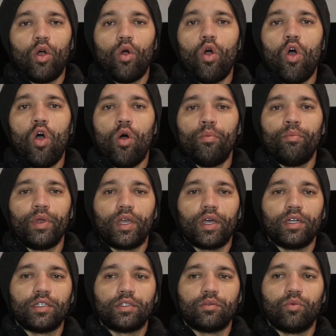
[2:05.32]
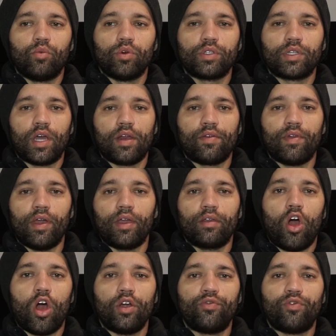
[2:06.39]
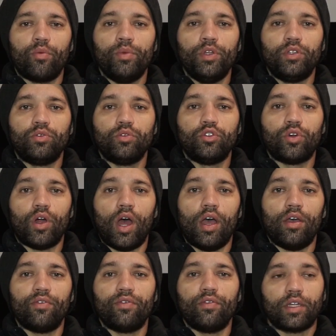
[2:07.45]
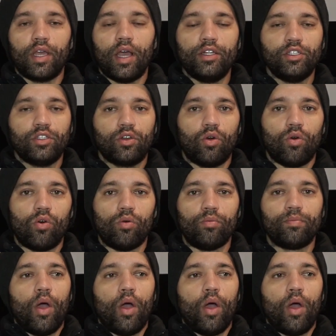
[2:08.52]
go home because it was kind of like hard for me to drive. Like I just go home.